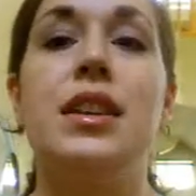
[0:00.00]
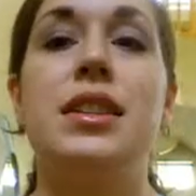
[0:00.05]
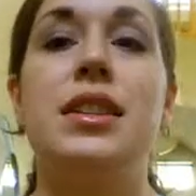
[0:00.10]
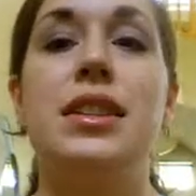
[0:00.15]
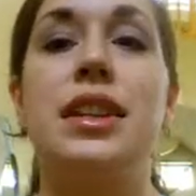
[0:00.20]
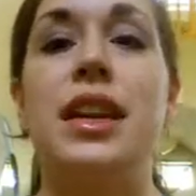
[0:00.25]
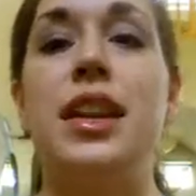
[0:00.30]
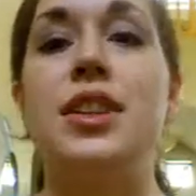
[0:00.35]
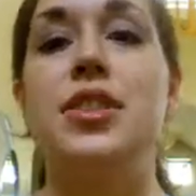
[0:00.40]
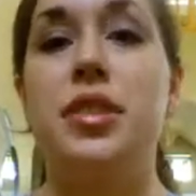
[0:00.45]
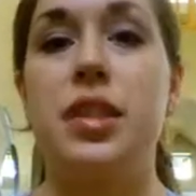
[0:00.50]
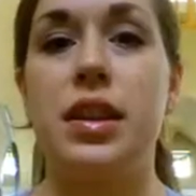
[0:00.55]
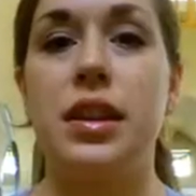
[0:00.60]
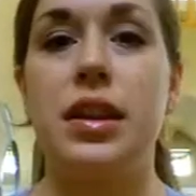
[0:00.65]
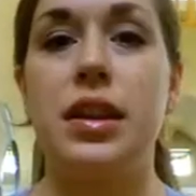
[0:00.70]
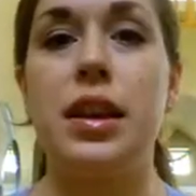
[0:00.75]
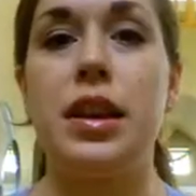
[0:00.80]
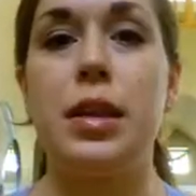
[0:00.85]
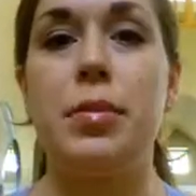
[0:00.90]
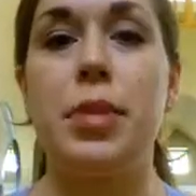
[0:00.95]
to get you
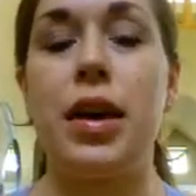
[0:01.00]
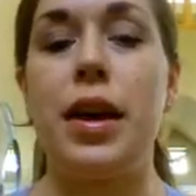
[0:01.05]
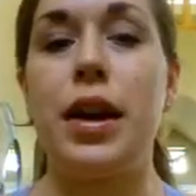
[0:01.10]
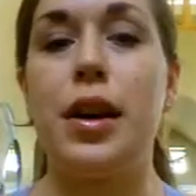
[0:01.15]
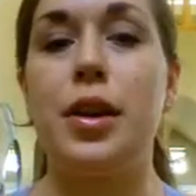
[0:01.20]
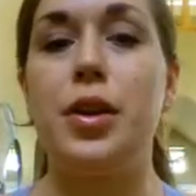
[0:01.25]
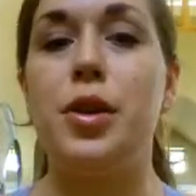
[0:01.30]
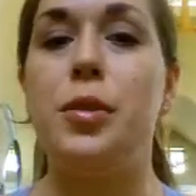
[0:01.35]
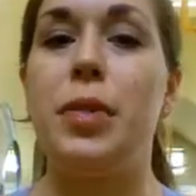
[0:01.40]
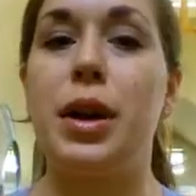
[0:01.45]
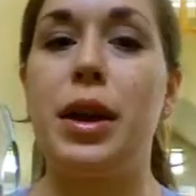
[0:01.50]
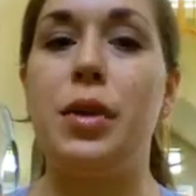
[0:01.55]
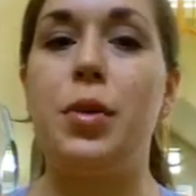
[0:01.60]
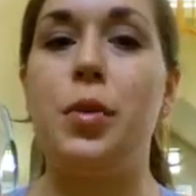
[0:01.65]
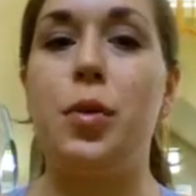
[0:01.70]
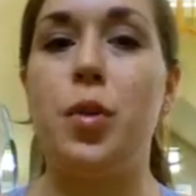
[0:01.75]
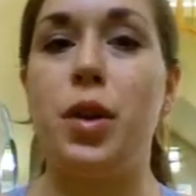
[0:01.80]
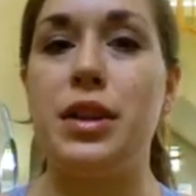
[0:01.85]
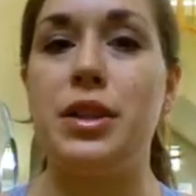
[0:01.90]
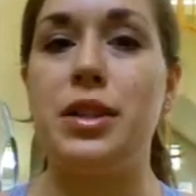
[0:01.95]
thinking about how you might
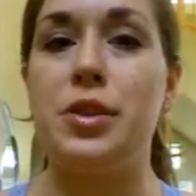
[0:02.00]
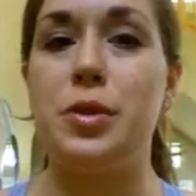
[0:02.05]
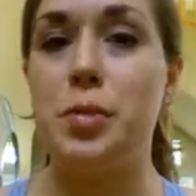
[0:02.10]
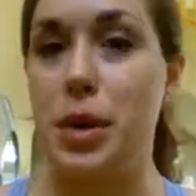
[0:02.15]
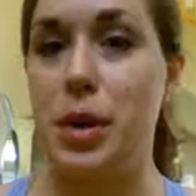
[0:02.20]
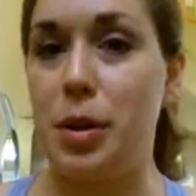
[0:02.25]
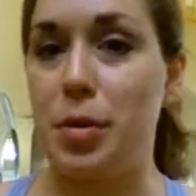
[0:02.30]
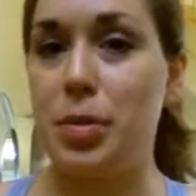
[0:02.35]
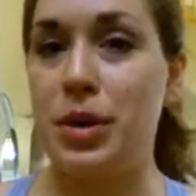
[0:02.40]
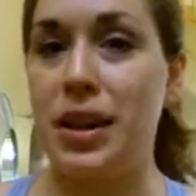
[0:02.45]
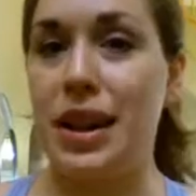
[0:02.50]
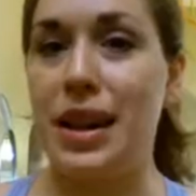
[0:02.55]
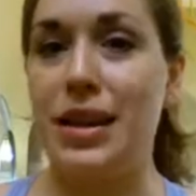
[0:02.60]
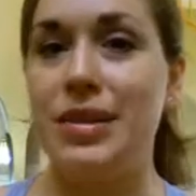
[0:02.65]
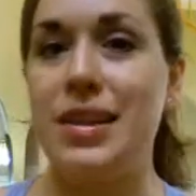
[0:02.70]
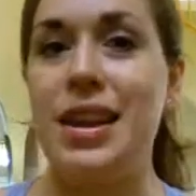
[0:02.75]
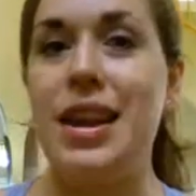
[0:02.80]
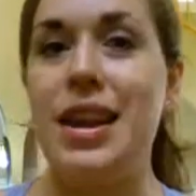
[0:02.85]
want to meal plan.